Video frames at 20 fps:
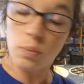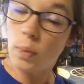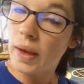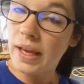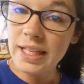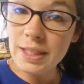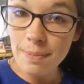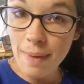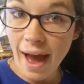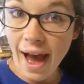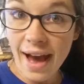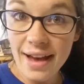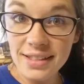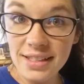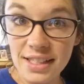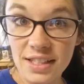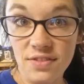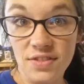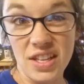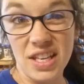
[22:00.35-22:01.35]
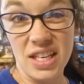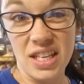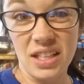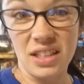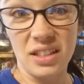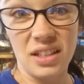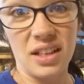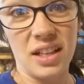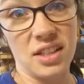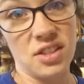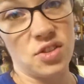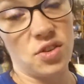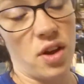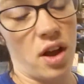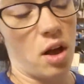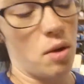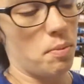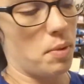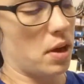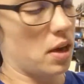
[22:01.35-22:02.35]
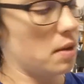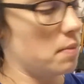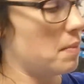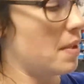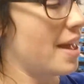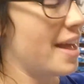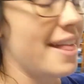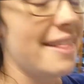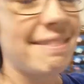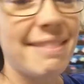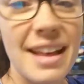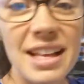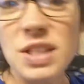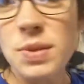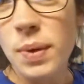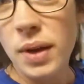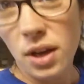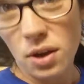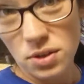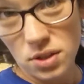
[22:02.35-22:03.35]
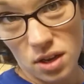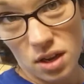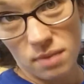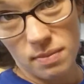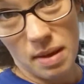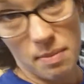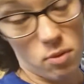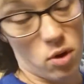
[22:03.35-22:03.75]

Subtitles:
weeks past if they need a little extra help on it. That's what goes on in my